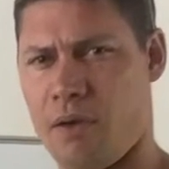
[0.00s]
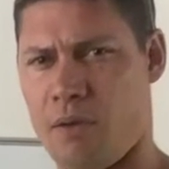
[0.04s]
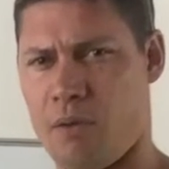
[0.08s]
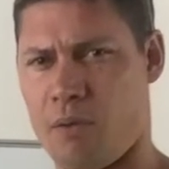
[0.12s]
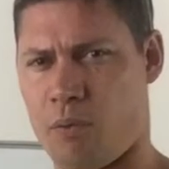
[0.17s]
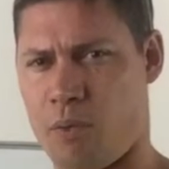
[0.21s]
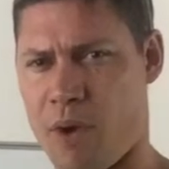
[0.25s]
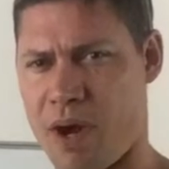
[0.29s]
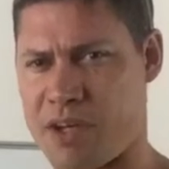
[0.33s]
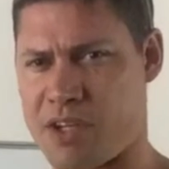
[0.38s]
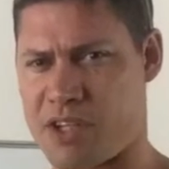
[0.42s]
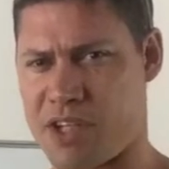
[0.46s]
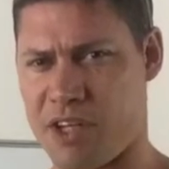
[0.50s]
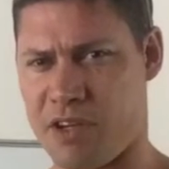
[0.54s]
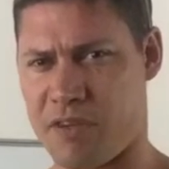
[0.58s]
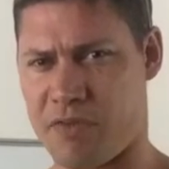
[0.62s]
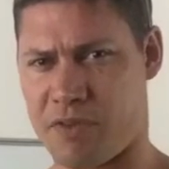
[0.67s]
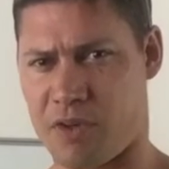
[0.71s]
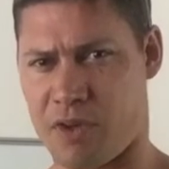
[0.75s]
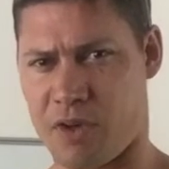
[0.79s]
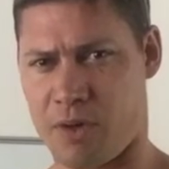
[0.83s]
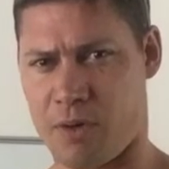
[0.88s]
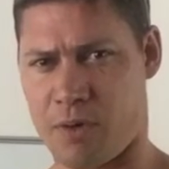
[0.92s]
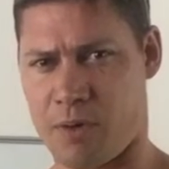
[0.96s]

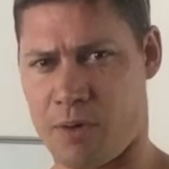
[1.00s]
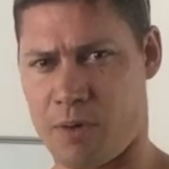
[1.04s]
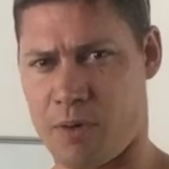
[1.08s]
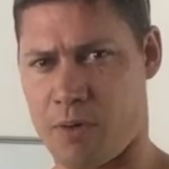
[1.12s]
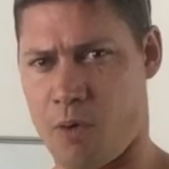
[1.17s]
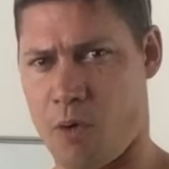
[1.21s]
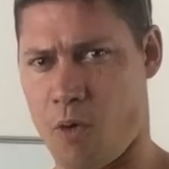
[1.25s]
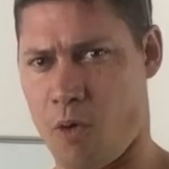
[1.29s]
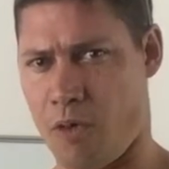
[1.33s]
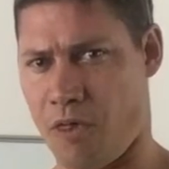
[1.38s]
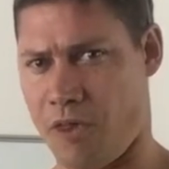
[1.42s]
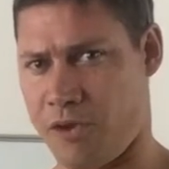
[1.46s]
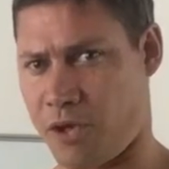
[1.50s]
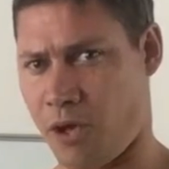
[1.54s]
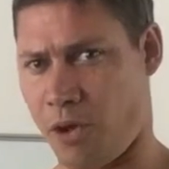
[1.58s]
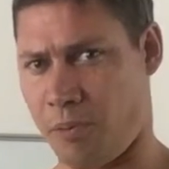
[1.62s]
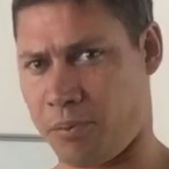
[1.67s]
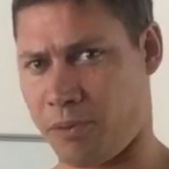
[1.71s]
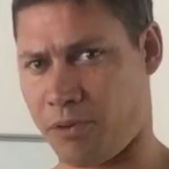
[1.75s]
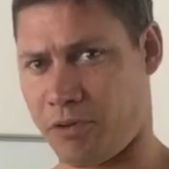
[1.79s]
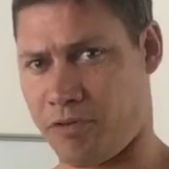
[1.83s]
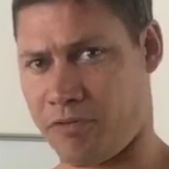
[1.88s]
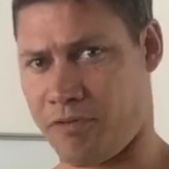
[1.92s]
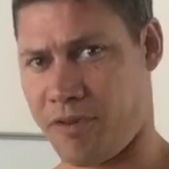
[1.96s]
redshift or the
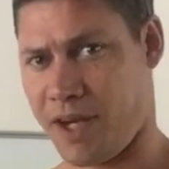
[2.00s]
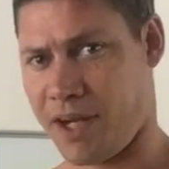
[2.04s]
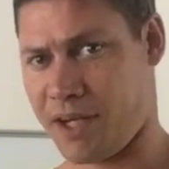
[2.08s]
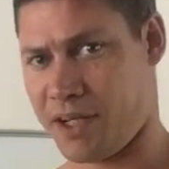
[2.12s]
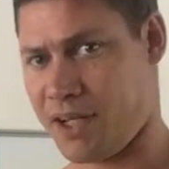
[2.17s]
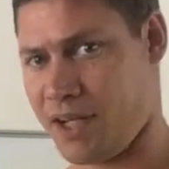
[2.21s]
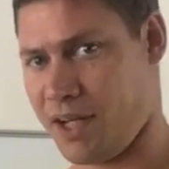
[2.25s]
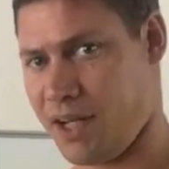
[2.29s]
Doppler effect